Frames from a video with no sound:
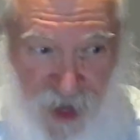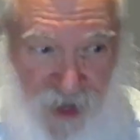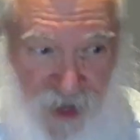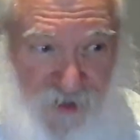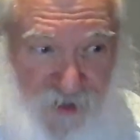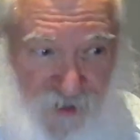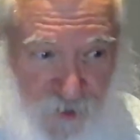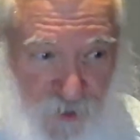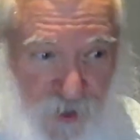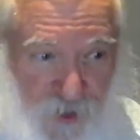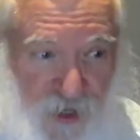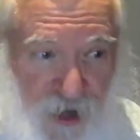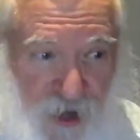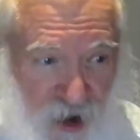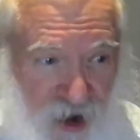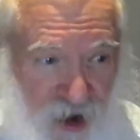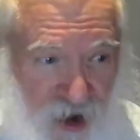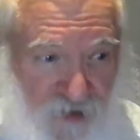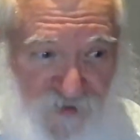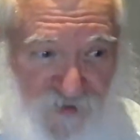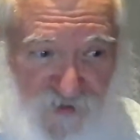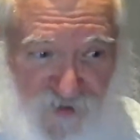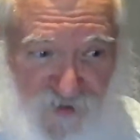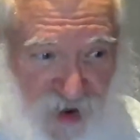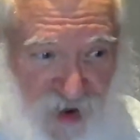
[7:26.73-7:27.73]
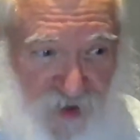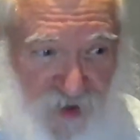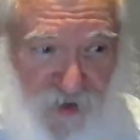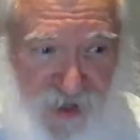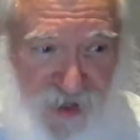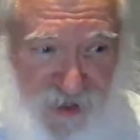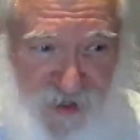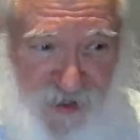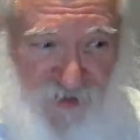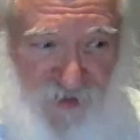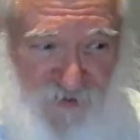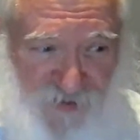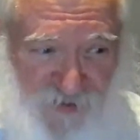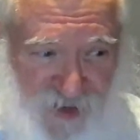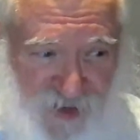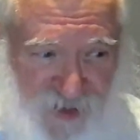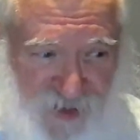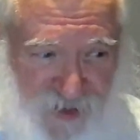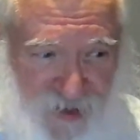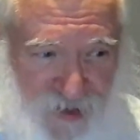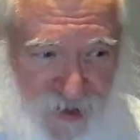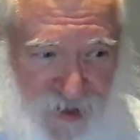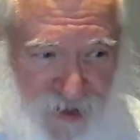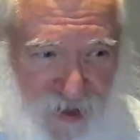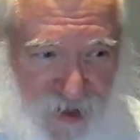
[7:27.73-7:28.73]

Yes, we are very different.